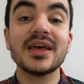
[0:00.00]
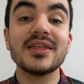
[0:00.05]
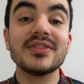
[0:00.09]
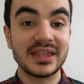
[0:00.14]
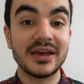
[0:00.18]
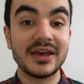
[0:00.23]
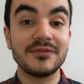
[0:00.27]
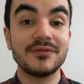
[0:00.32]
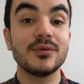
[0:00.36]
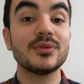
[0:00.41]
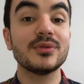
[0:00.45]

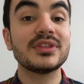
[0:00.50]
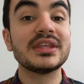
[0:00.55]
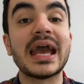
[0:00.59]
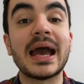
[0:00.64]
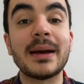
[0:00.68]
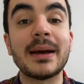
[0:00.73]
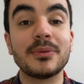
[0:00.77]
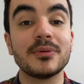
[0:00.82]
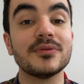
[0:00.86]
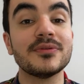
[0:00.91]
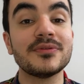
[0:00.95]
Therefore, the
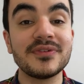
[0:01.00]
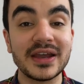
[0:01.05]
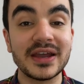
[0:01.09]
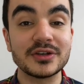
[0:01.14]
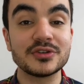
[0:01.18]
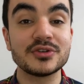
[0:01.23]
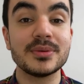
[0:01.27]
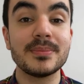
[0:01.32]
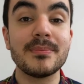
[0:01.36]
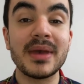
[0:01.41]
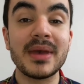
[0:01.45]
Apple
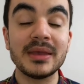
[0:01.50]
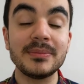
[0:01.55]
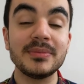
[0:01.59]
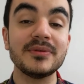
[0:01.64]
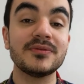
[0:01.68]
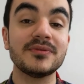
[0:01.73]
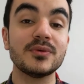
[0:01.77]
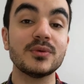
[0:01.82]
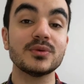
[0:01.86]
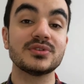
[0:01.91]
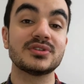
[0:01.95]
factory may be
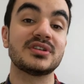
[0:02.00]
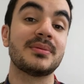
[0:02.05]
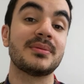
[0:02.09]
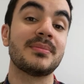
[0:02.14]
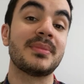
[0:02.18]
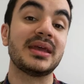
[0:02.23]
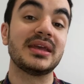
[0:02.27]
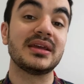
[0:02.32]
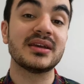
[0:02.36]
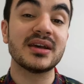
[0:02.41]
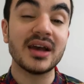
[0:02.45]
forced to
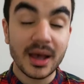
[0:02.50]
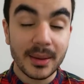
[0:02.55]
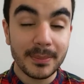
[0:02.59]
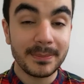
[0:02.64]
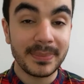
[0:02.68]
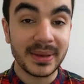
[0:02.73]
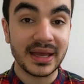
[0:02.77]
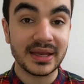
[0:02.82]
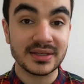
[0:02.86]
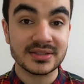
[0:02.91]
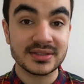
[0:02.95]
make
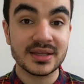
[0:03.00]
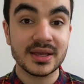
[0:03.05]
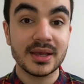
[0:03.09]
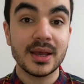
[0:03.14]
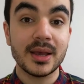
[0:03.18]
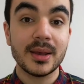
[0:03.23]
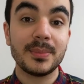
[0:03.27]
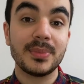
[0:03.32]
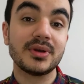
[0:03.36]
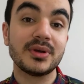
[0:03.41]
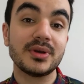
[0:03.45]
cutbacks
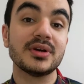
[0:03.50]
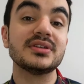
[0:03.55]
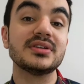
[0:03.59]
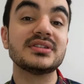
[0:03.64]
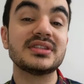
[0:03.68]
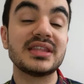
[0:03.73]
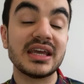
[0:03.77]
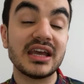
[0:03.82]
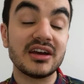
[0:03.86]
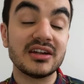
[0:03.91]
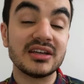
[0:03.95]

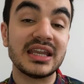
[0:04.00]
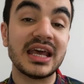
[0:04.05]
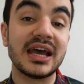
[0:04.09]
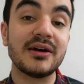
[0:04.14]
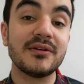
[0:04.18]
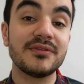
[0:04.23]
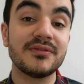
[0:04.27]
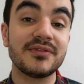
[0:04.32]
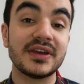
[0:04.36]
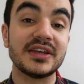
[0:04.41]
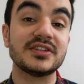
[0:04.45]
because they are
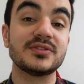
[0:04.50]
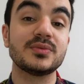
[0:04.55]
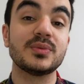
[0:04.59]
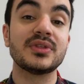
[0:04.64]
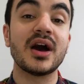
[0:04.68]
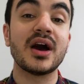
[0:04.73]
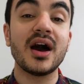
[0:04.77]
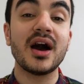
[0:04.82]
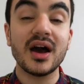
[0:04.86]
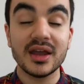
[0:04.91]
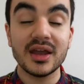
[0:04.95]
now faced
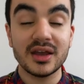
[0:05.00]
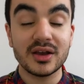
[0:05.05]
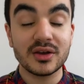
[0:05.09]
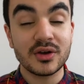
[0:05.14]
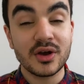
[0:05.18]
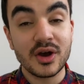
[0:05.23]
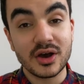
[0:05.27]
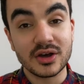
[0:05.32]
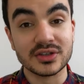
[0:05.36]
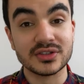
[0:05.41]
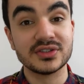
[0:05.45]
with higher
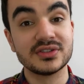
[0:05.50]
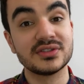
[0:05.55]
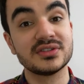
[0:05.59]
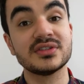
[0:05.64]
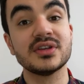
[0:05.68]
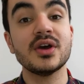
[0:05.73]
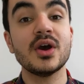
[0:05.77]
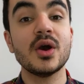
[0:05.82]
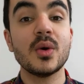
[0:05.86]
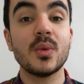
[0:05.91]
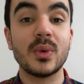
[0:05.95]
costs
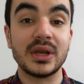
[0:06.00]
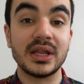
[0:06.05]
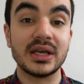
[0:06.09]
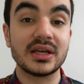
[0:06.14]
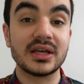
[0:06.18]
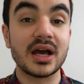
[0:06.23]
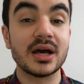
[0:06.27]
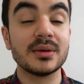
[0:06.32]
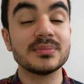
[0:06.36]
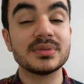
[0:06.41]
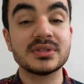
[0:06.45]
when it
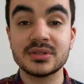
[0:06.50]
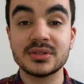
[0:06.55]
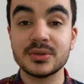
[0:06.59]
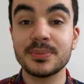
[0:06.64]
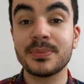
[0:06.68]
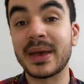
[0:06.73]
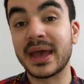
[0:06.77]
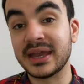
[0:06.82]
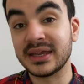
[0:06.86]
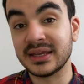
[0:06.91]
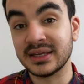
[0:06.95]
comes to
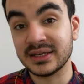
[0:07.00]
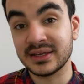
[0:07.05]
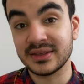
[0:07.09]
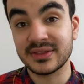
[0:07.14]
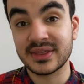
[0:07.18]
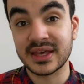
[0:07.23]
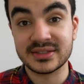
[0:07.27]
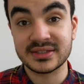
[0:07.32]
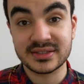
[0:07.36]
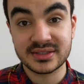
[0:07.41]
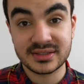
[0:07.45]
paying
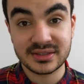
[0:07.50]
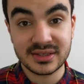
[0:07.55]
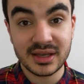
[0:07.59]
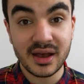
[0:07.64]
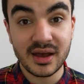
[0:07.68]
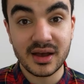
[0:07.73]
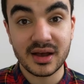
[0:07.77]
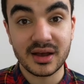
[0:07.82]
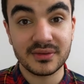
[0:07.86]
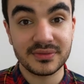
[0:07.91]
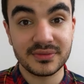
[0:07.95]
their
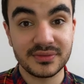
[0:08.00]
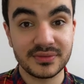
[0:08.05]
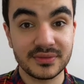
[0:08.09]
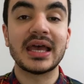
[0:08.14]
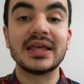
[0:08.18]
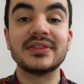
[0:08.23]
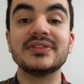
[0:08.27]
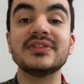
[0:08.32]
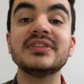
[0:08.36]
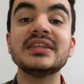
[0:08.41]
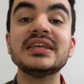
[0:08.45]
staff.
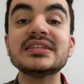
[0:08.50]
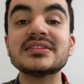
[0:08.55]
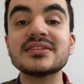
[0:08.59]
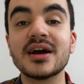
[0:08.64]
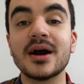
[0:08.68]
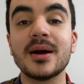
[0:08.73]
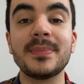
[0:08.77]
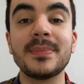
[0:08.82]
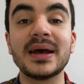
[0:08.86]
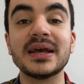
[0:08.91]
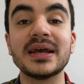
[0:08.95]
And these
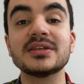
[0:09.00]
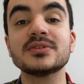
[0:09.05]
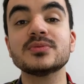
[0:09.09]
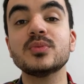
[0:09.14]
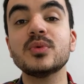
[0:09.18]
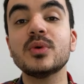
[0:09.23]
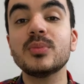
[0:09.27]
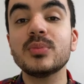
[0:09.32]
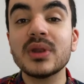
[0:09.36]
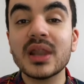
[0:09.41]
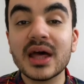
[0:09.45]
cutbacks
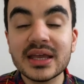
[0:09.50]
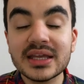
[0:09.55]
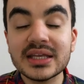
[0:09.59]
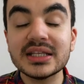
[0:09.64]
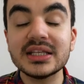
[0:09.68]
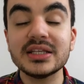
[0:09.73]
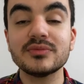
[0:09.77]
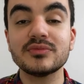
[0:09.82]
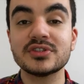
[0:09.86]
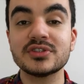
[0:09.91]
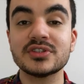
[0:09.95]
will
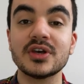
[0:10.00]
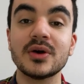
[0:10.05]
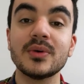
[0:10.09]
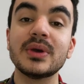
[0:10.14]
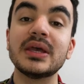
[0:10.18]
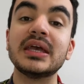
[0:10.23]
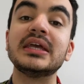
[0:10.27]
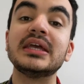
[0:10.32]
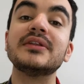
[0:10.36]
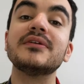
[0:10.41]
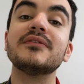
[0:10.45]
likely
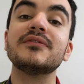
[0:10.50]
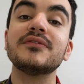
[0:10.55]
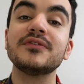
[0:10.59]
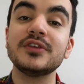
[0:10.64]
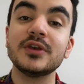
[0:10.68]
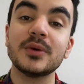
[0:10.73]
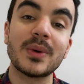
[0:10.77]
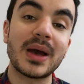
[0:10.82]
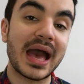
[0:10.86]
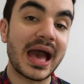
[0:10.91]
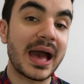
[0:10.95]
result in
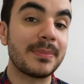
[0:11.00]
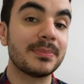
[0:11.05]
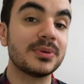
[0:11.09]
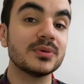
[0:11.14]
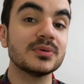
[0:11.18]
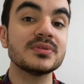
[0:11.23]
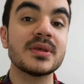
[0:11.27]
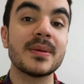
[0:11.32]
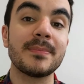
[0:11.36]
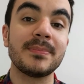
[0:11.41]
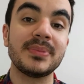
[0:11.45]
fewer
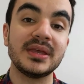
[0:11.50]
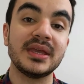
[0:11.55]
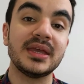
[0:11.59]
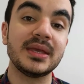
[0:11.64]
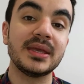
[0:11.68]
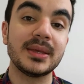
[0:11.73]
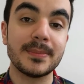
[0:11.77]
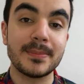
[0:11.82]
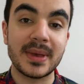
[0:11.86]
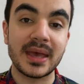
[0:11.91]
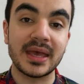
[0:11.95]
apples
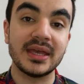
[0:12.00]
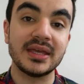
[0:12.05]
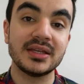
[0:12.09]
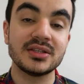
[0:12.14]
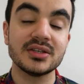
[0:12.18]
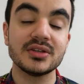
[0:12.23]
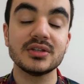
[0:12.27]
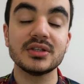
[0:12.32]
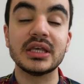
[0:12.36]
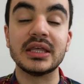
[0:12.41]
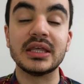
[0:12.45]
being
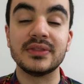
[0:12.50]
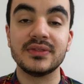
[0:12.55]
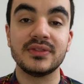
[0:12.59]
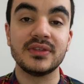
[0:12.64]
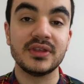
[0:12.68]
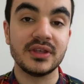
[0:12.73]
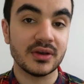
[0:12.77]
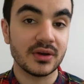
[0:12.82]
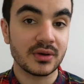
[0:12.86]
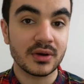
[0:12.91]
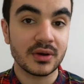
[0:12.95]
made in
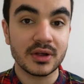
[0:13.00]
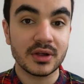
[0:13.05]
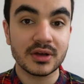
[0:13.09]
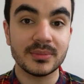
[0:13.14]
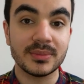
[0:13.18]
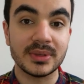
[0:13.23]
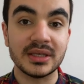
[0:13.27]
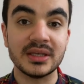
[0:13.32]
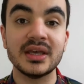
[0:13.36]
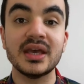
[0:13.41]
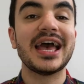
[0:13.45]
the
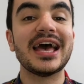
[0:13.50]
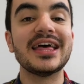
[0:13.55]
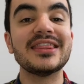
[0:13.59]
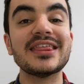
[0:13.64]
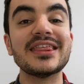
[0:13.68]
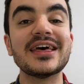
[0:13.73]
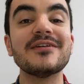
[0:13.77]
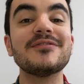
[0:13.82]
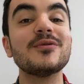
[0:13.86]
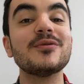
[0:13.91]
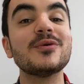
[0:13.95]
economy, and
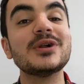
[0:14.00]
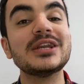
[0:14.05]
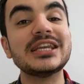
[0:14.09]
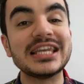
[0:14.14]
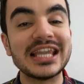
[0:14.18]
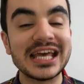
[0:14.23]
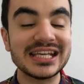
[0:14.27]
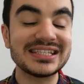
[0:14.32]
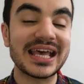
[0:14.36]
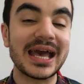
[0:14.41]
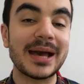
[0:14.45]
therefore
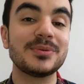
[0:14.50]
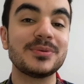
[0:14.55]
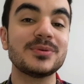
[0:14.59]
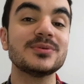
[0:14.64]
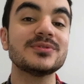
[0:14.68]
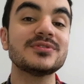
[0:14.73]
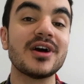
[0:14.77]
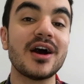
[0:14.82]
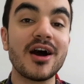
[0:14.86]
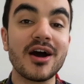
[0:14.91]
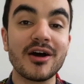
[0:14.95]
less
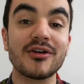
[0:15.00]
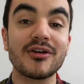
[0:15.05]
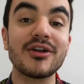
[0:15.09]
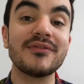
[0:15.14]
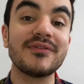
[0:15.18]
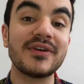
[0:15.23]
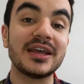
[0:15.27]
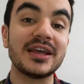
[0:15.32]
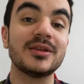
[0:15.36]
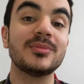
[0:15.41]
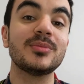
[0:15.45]
apples are
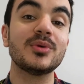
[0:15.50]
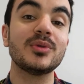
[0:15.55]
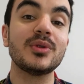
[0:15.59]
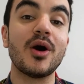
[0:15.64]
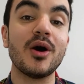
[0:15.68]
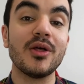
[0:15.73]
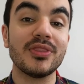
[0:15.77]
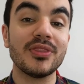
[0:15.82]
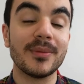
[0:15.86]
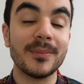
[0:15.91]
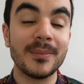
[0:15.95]
available
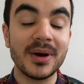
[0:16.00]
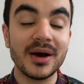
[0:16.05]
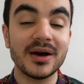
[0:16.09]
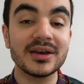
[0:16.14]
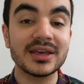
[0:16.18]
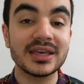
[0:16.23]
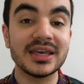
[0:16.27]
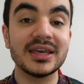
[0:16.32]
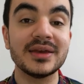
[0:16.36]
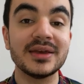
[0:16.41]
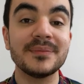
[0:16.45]
on the
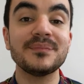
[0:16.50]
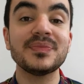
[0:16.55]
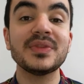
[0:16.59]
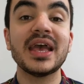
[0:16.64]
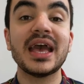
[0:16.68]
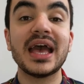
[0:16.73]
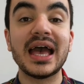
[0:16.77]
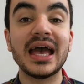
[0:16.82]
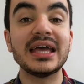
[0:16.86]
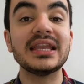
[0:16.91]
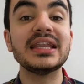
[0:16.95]
market.
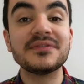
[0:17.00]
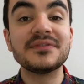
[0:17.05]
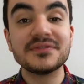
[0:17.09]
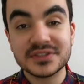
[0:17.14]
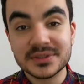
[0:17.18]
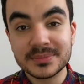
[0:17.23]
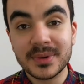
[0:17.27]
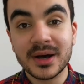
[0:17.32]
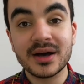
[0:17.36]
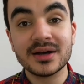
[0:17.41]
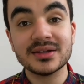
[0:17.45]
And if
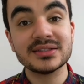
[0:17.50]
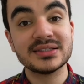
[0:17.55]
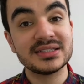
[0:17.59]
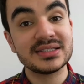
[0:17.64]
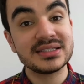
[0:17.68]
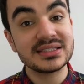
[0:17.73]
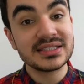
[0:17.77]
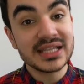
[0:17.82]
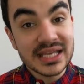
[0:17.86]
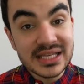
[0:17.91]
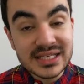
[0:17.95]
demand
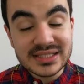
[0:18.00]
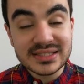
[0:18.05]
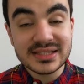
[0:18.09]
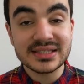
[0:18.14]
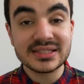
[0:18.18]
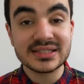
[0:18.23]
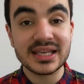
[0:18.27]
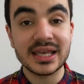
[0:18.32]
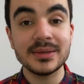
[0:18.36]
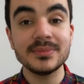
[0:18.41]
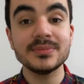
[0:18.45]
stays the
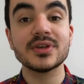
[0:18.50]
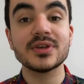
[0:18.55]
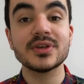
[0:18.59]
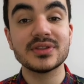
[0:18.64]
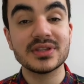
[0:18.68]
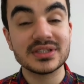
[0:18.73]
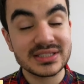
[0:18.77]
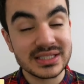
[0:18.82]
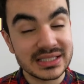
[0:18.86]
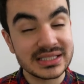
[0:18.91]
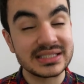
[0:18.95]
same, so
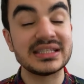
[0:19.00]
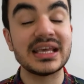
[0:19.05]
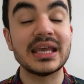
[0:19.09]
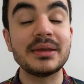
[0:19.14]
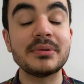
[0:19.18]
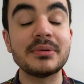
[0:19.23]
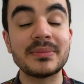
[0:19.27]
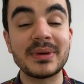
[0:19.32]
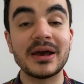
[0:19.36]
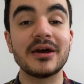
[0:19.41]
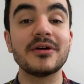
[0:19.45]
there's the
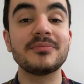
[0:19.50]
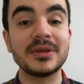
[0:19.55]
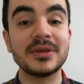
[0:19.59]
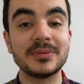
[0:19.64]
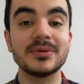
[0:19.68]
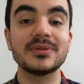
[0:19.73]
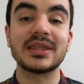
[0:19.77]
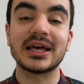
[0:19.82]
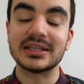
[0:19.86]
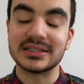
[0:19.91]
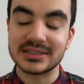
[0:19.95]
same amount of
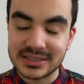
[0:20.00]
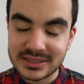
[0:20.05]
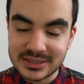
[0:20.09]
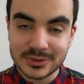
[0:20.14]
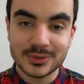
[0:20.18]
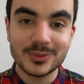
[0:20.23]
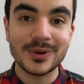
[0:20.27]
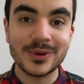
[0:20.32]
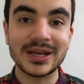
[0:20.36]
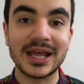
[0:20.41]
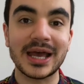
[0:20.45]
people that
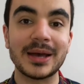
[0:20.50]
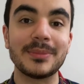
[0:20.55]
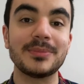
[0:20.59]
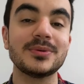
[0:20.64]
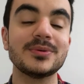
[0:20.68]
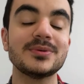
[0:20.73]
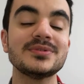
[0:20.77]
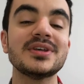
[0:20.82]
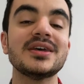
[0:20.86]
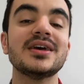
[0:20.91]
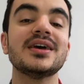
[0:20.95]
still want
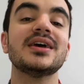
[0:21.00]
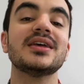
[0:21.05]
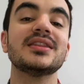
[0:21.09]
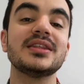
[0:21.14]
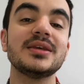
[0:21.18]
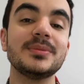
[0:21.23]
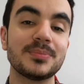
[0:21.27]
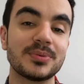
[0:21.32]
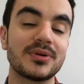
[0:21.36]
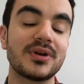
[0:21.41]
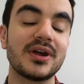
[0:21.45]
apples,
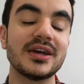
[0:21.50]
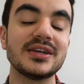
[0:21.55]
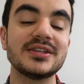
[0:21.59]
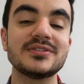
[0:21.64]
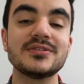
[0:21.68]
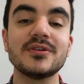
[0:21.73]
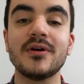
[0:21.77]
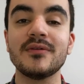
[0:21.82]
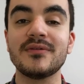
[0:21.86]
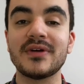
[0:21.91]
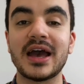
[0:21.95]
the
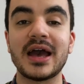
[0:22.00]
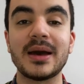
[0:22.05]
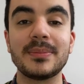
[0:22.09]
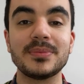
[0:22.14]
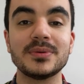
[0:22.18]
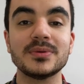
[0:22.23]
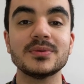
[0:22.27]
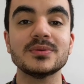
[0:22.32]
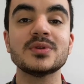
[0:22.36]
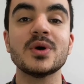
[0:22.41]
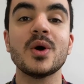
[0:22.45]
price of
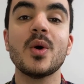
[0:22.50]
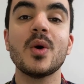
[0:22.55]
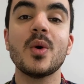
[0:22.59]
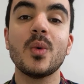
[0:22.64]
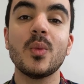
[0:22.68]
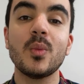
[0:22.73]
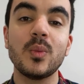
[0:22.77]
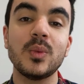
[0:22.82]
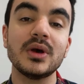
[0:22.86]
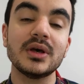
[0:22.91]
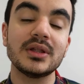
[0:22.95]
apples
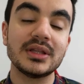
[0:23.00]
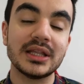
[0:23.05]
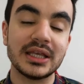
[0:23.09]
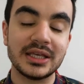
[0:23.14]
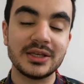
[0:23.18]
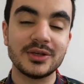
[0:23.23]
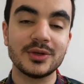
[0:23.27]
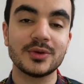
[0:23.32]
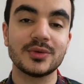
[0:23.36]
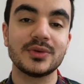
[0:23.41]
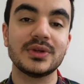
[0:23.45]
will
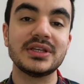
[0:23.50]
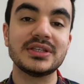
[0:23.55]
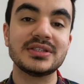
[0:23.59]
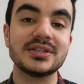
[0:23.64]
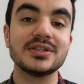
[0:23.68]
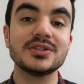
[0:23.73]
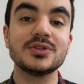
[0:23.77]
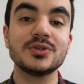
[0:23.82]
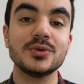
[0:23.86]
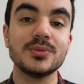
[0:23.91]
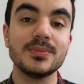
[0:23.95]
increase
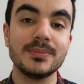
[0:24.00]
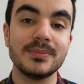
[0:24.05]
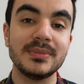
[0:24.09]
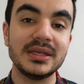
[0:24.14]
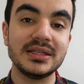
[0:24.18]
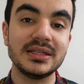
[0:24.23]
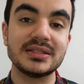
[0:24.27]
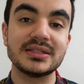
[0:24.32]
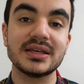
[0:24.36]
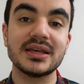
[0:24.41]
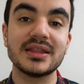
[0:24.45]
to
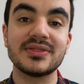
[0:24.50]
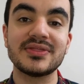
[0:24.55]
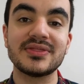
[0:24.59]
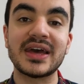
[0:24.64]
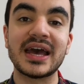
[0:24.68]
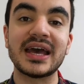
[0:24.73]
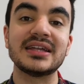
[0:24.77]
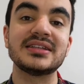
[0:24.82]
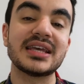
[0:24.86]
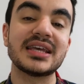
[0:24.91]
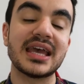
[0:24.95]
meet
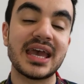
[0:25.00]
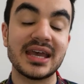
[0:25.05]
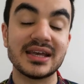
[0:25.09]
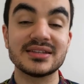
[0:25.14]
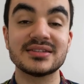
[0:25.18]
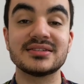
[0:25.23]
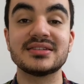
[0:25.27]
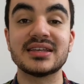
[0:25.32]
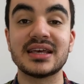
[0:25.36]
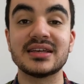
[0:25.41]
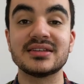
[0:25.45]
that
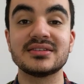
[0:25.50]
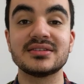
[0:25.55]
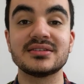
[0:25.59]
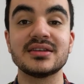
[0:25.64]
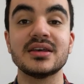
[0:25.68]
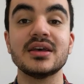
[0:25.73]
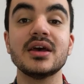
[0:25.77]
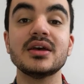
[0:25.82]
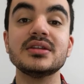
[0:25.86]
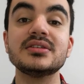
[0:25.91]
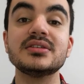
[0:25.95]
excess
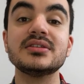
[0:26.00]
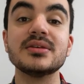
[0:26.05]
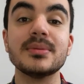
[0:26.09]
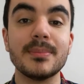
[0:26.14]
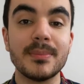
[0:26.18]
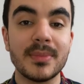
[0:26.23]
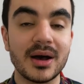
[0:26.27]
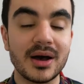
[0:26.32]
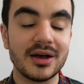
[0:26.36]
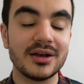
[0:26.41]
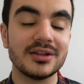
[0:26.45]

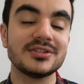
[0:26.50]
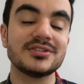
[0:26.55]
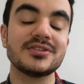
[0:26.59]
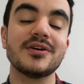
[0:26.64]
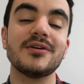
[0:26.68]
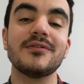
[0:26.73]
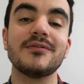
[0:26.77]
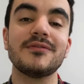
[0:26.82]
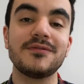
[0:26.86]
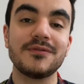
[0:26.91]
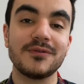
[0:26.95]
demand
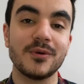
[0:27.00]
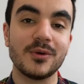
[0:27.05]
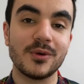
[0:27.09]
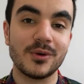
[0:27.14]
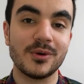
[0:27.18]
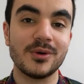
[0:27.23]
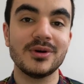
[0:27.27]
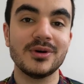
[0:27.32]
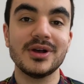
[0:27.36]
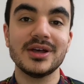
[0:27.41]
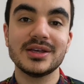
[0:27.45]

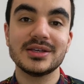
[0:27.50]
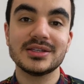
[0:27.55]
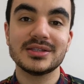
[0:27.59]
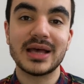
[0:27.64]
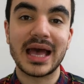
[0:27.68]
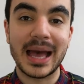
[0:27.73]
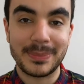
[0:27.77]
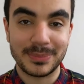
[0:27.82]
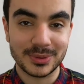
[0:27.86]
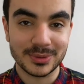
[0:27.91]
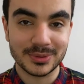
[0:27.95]
for
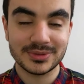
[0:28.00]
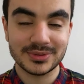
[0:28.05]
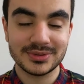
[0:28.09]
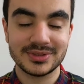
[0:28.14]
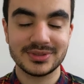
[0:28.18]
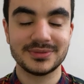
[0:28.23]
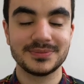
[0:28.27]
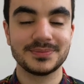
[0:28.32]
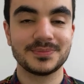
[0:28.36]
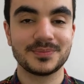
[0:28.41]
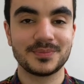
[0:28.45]

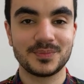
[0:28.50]
apples.